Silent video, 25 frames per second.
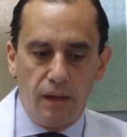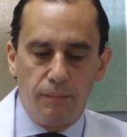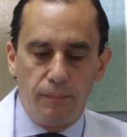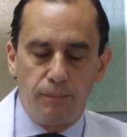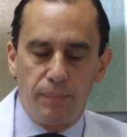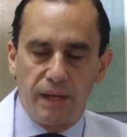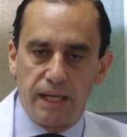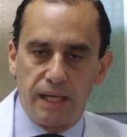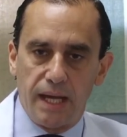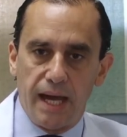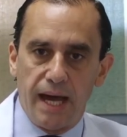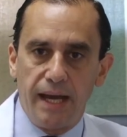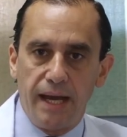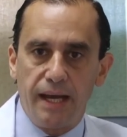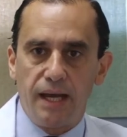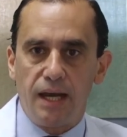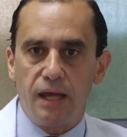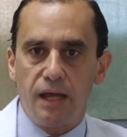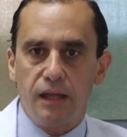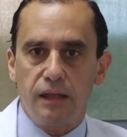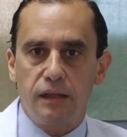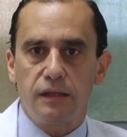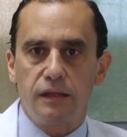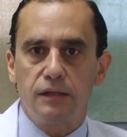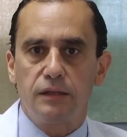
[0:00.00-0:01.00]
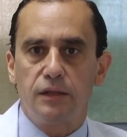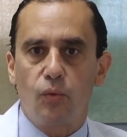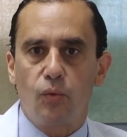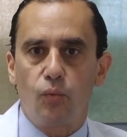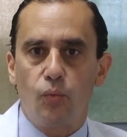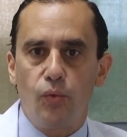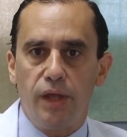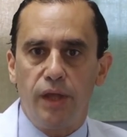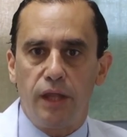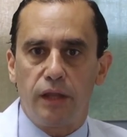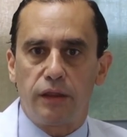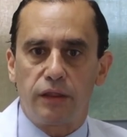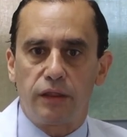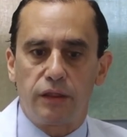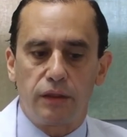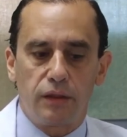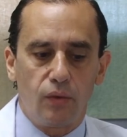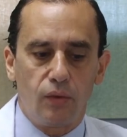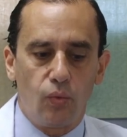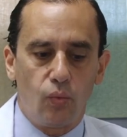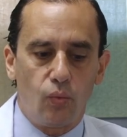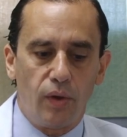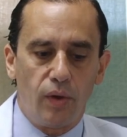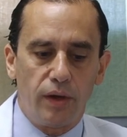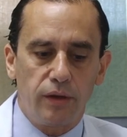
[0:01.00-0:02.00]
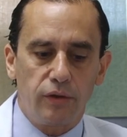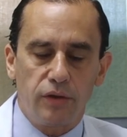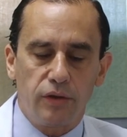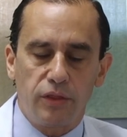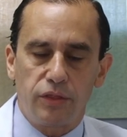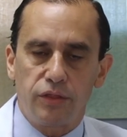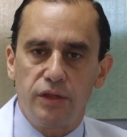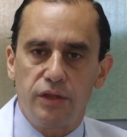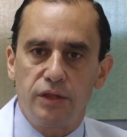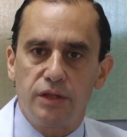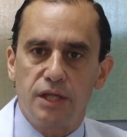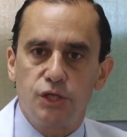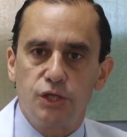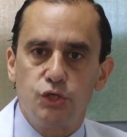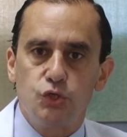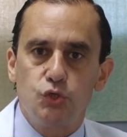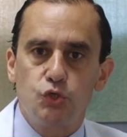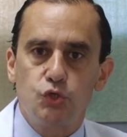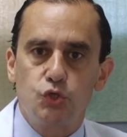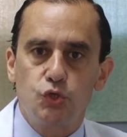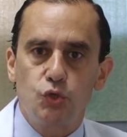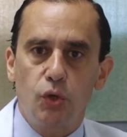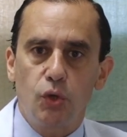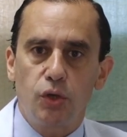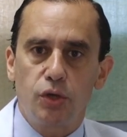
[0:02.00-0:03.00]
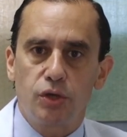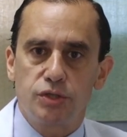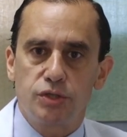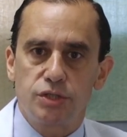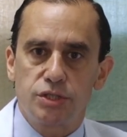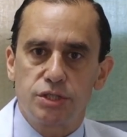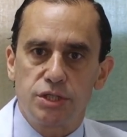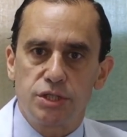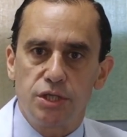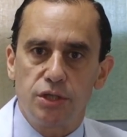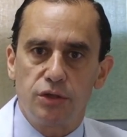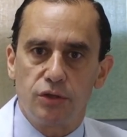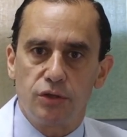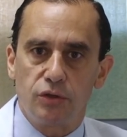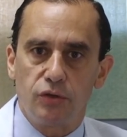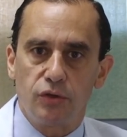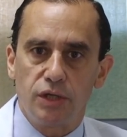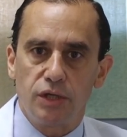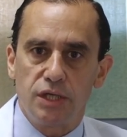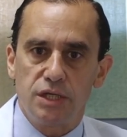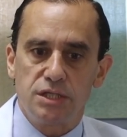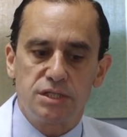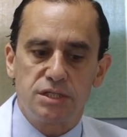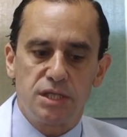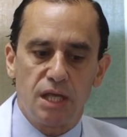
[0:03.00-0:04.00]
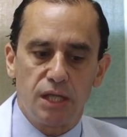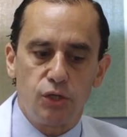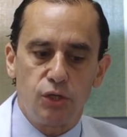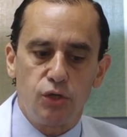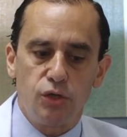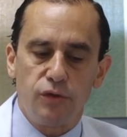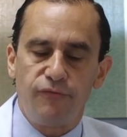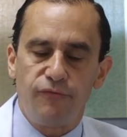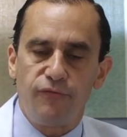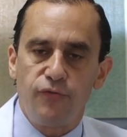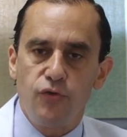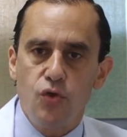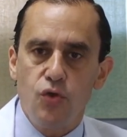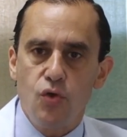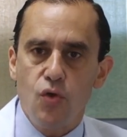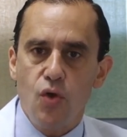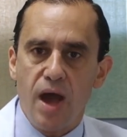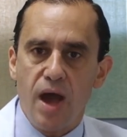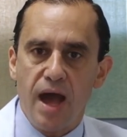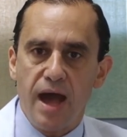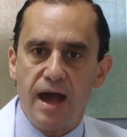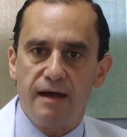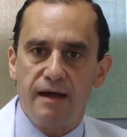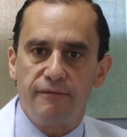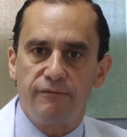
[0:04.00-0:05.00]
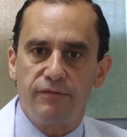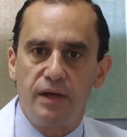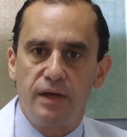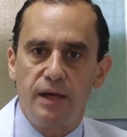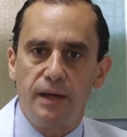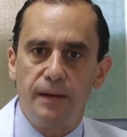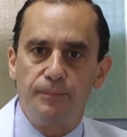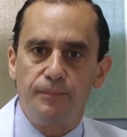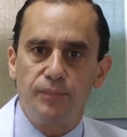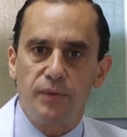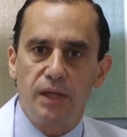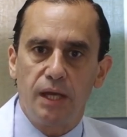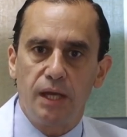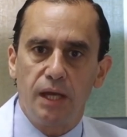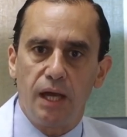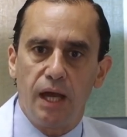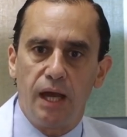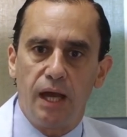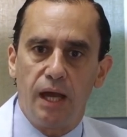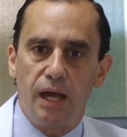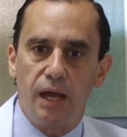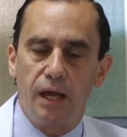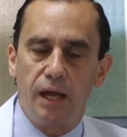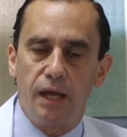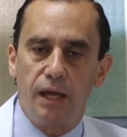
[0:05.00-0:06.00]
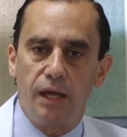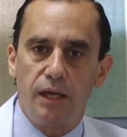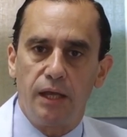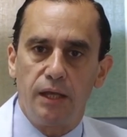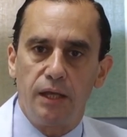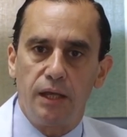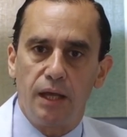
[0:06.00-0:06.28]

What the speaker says: But analyzing the width, one of the things that you should consider is that if you have an